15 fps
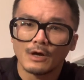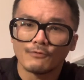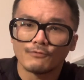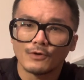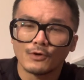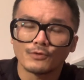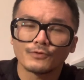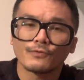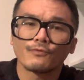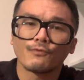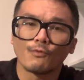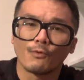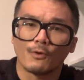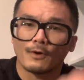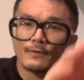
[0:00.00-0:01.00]
vote
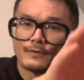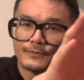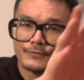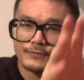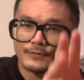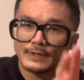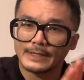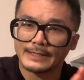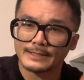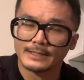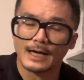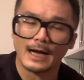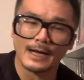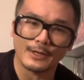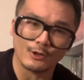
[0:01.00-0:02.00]
for this
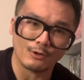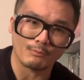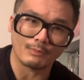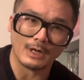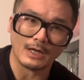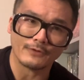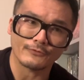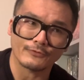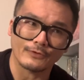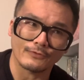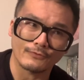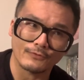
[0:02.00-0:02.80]
entire box set.